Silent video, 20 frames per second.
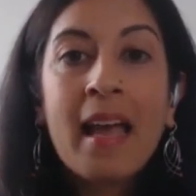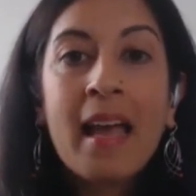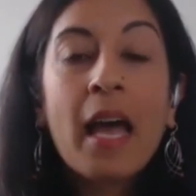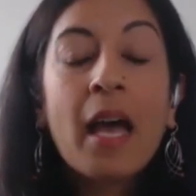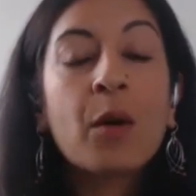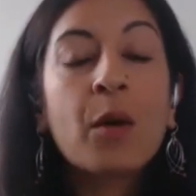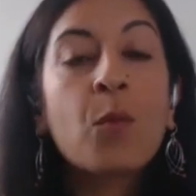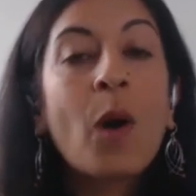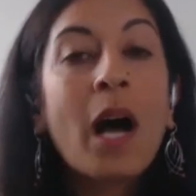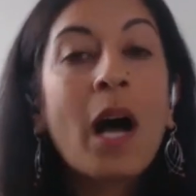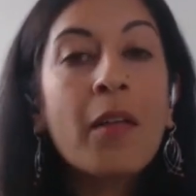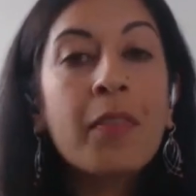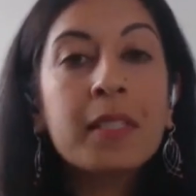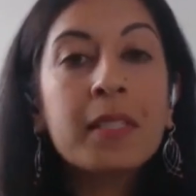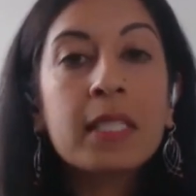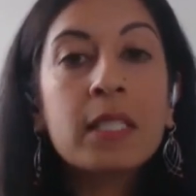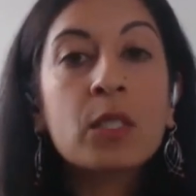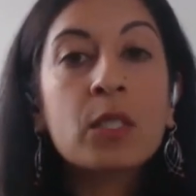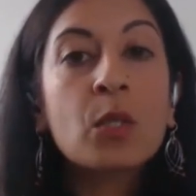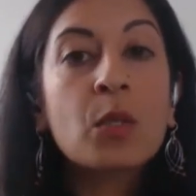And while
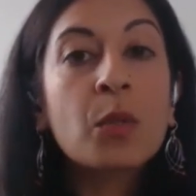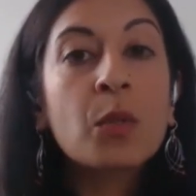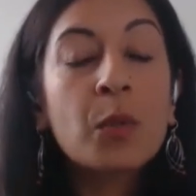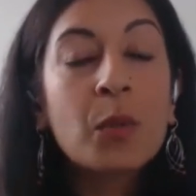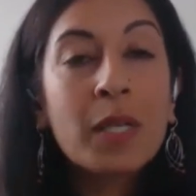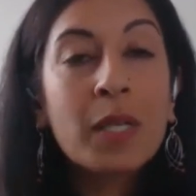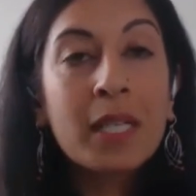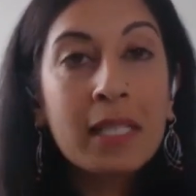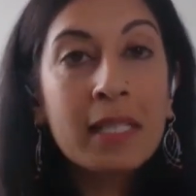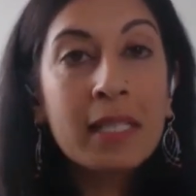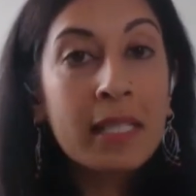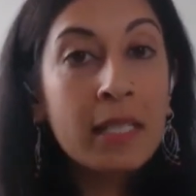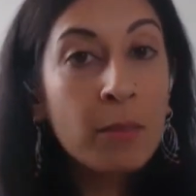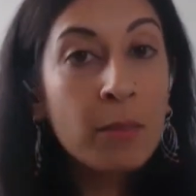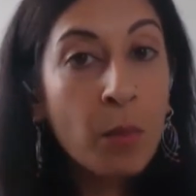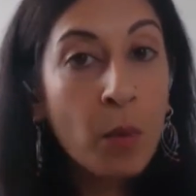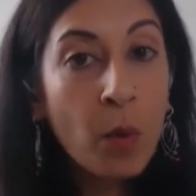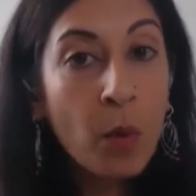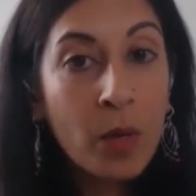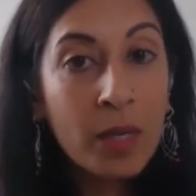this is critically
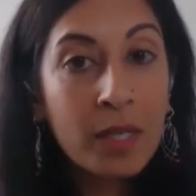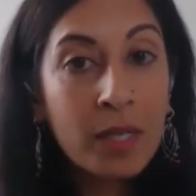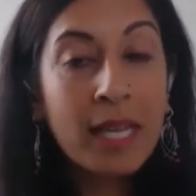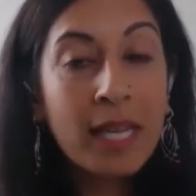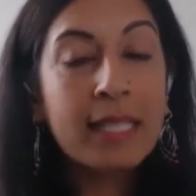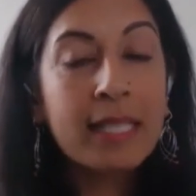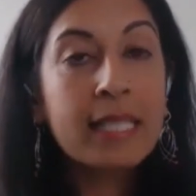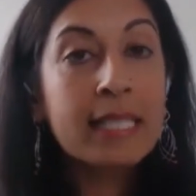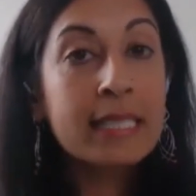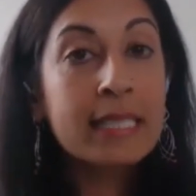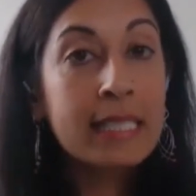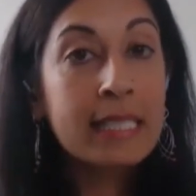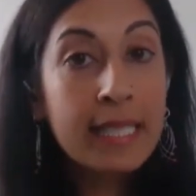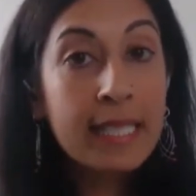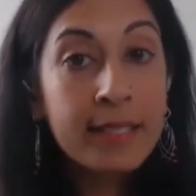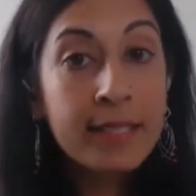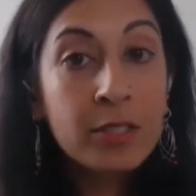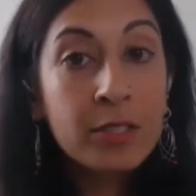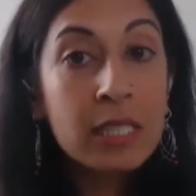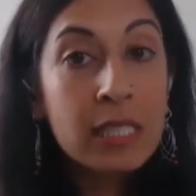important and
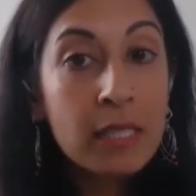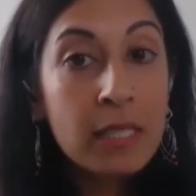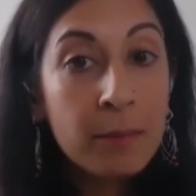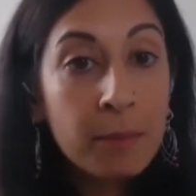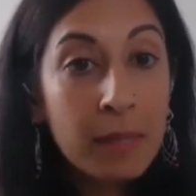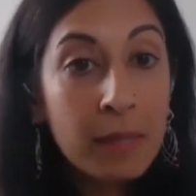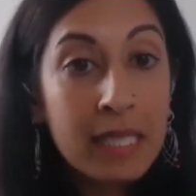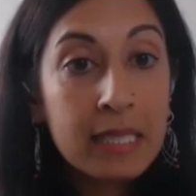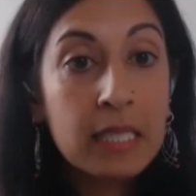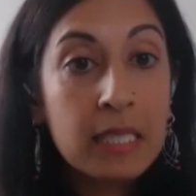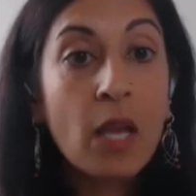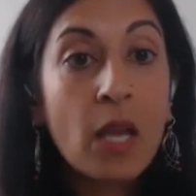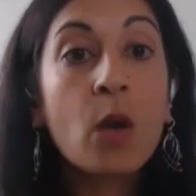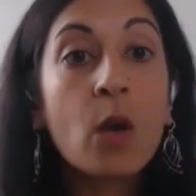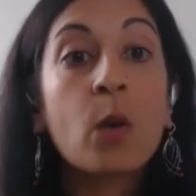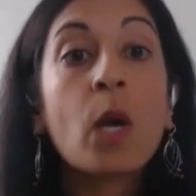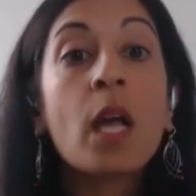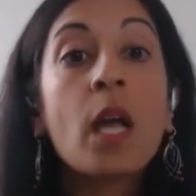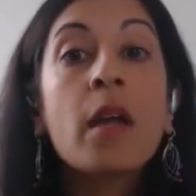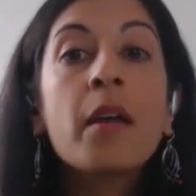continues to be
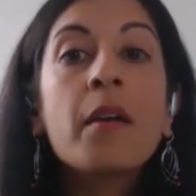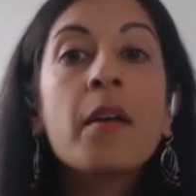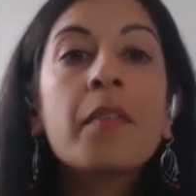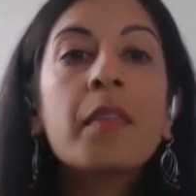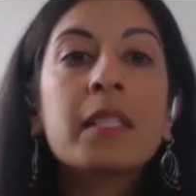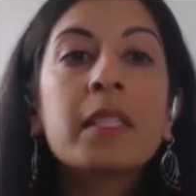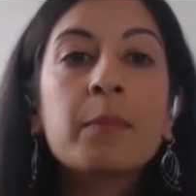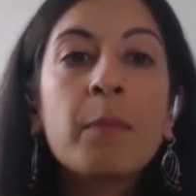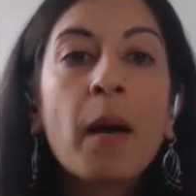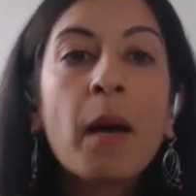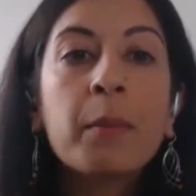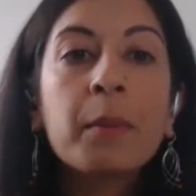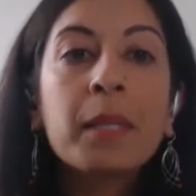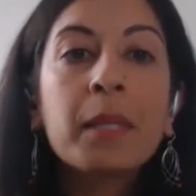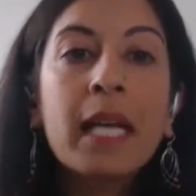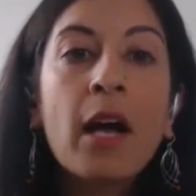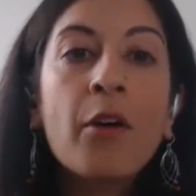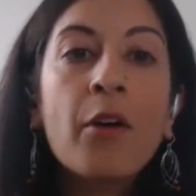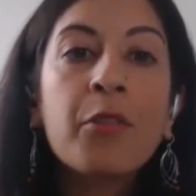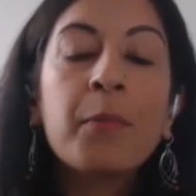so, this
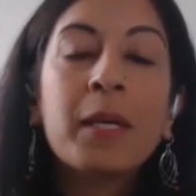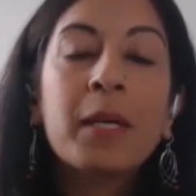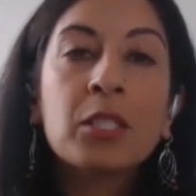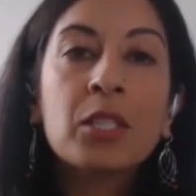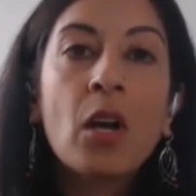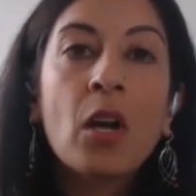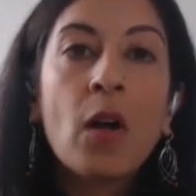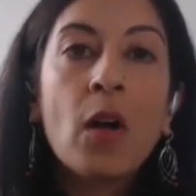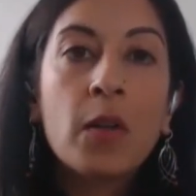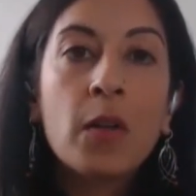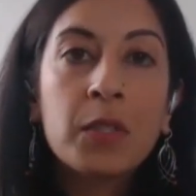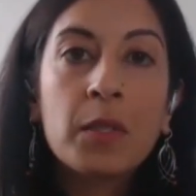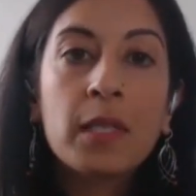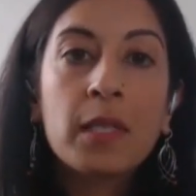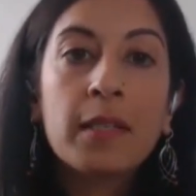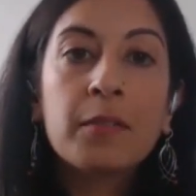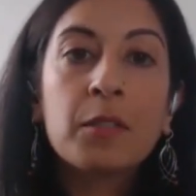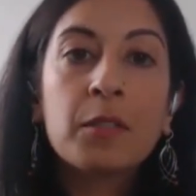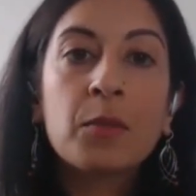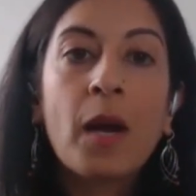public health measure also
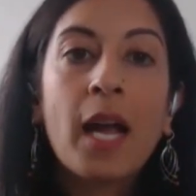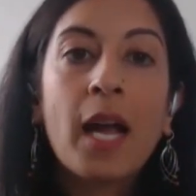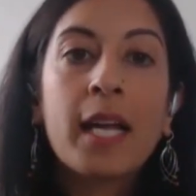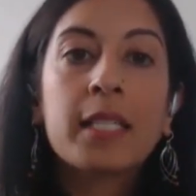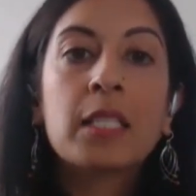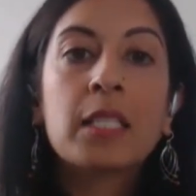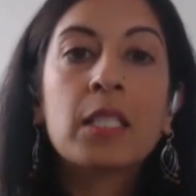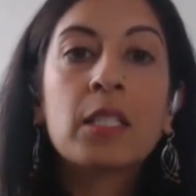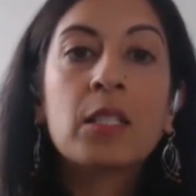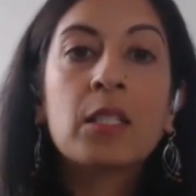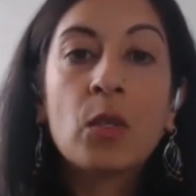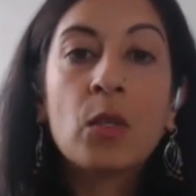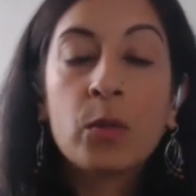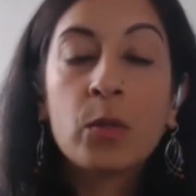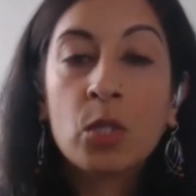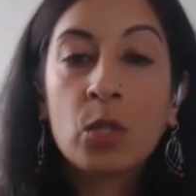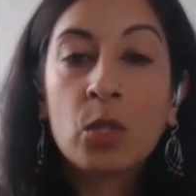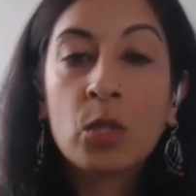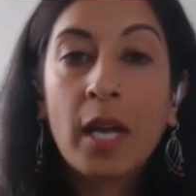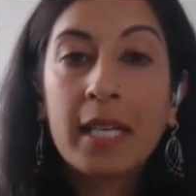gives rise to
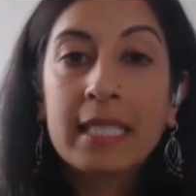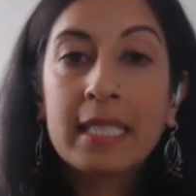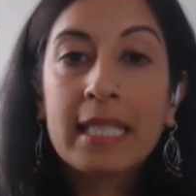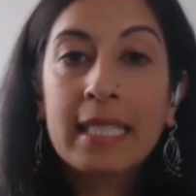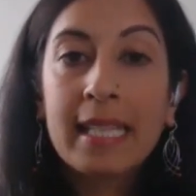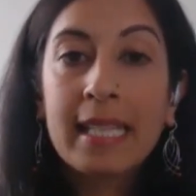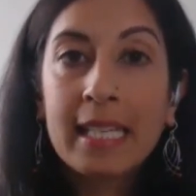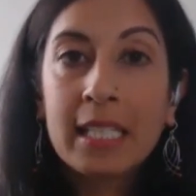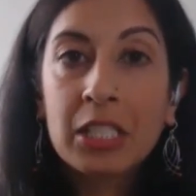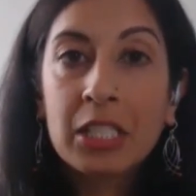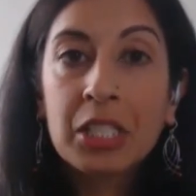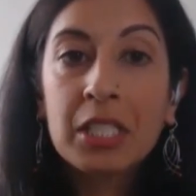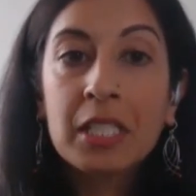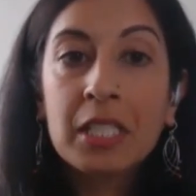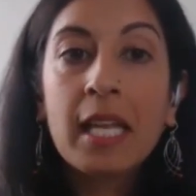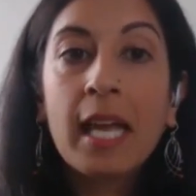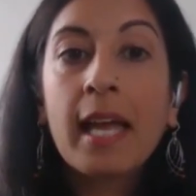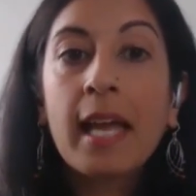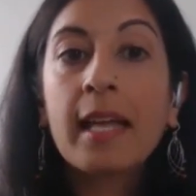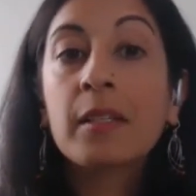social
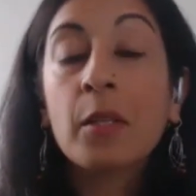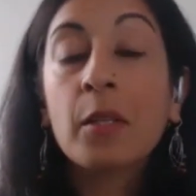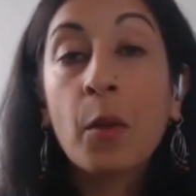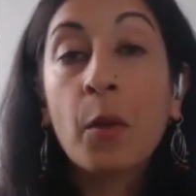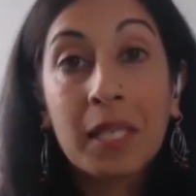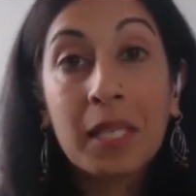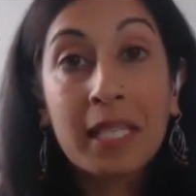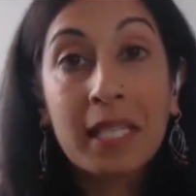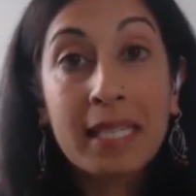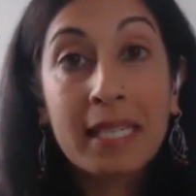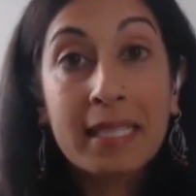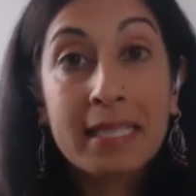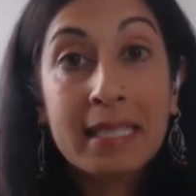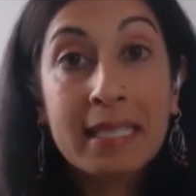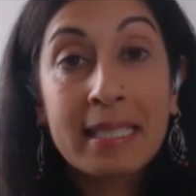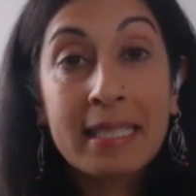isolation and loneliness.